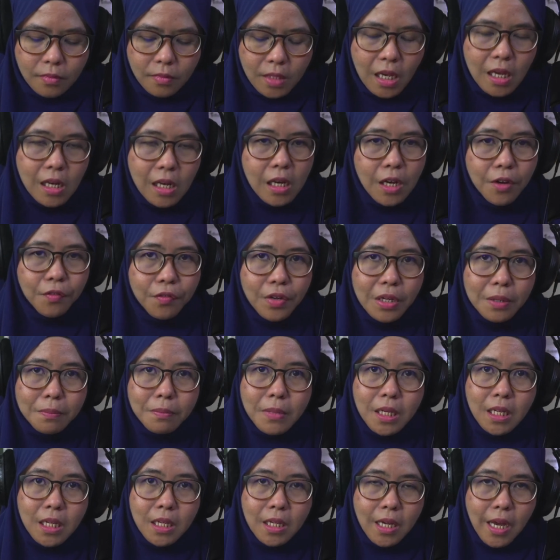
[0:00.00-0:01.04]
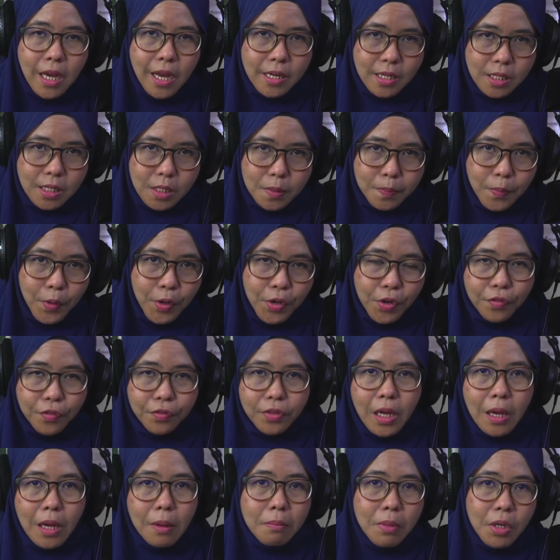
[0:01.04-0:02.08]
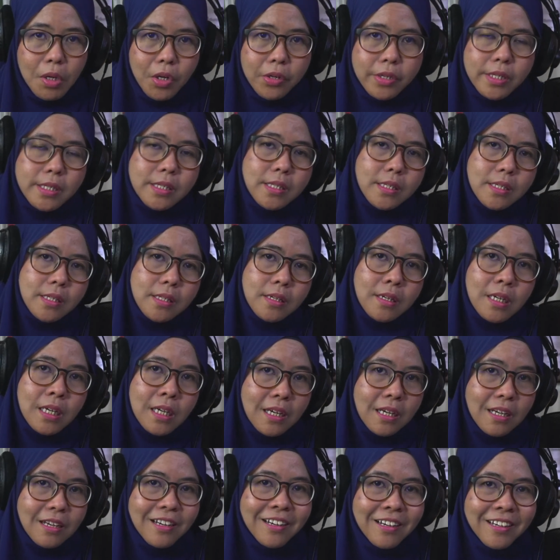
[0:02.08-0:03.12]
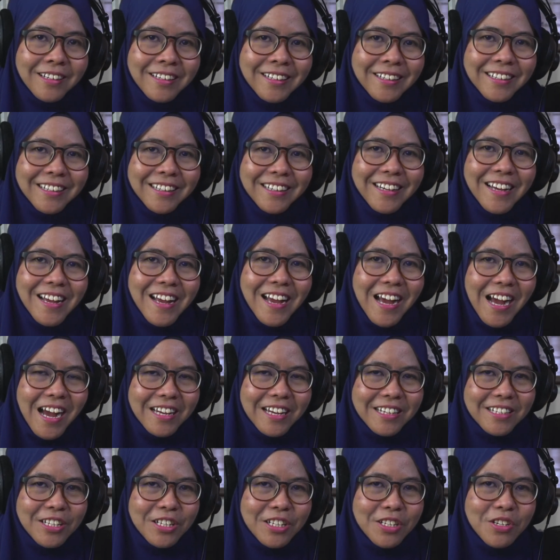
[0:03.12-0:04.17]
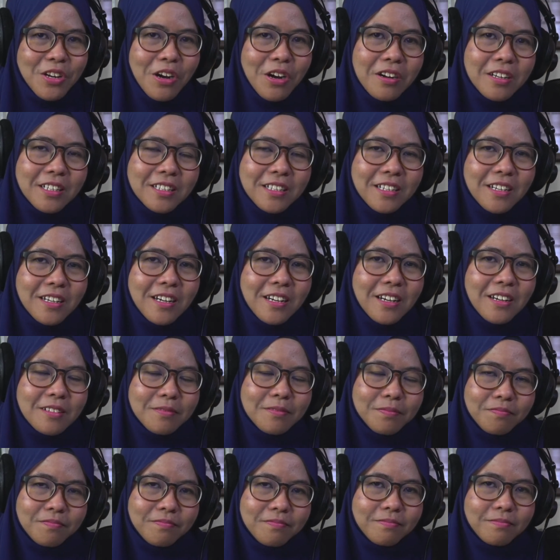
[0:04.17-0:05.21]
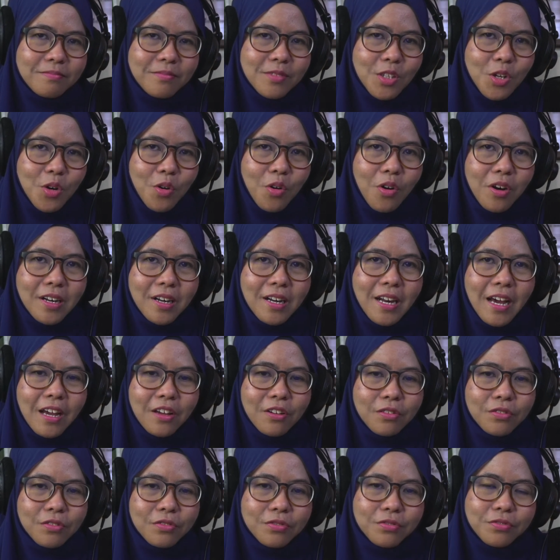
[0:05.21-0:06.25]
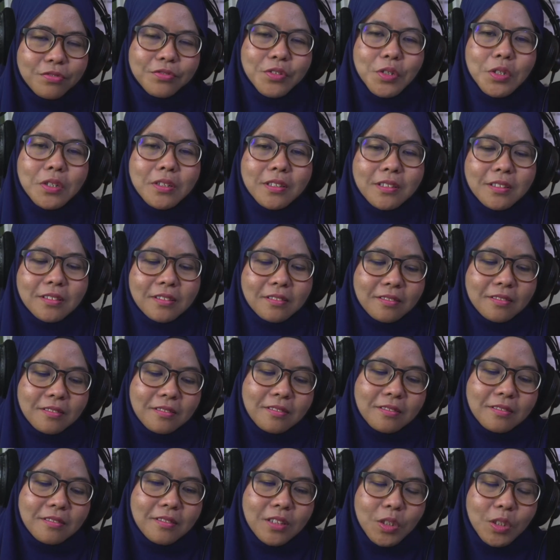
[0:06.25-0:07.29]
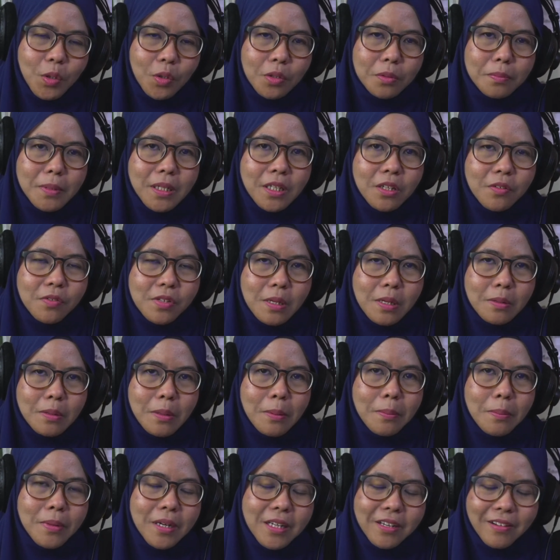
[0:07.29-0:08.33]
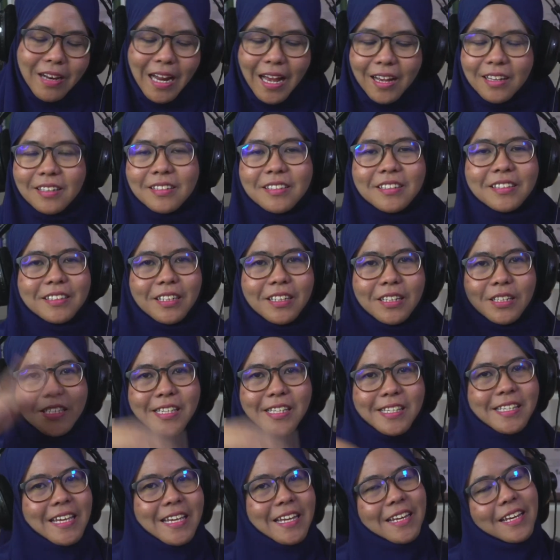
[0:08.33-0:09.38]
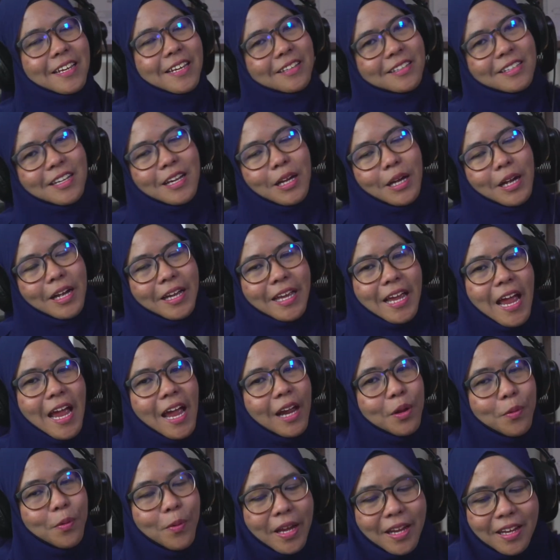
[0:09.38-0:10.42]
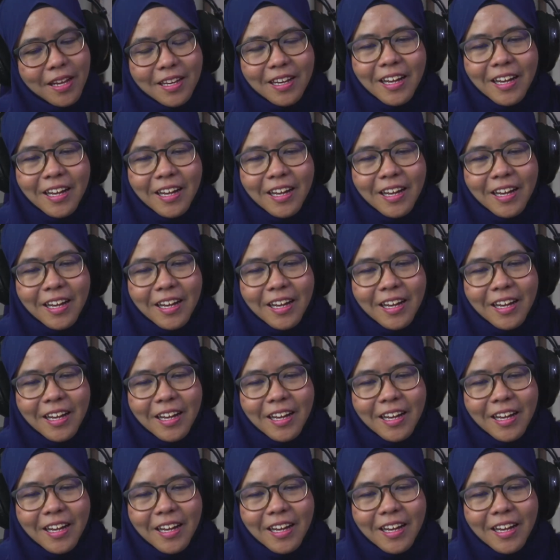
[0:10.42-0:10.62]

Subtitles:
loving me at this point of time because I did not go on live for the whole month of September. Nah lah, just kidding. Okay, anyway.